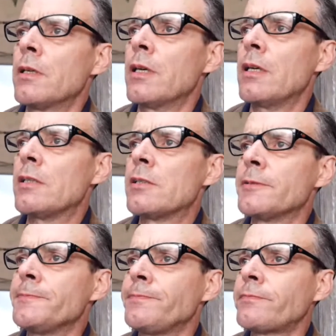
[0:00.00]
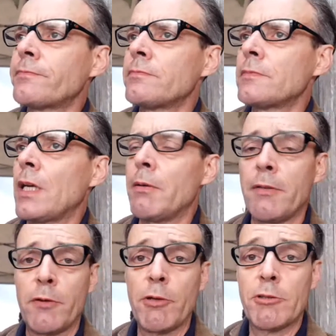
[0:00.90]
Yes. Well,
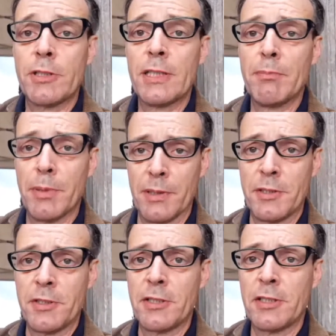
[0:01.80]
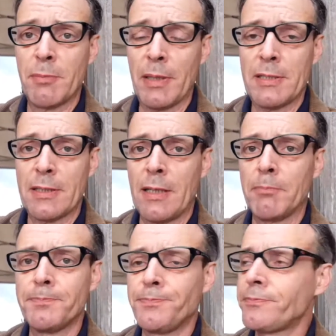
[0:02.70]
if you're interested in birds, this is the place to
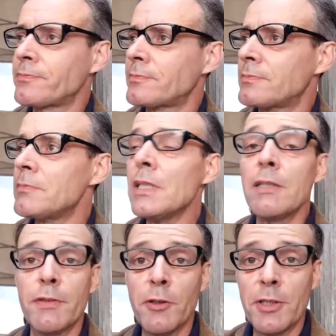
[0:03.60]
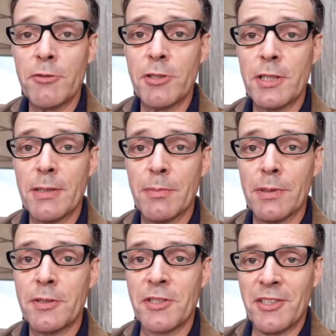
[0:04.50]
come. And if you're not interested in
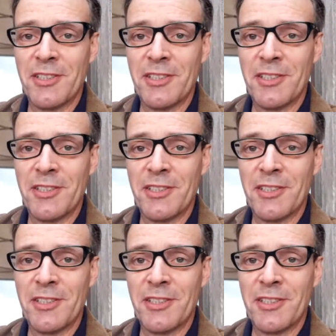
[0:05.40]
birds,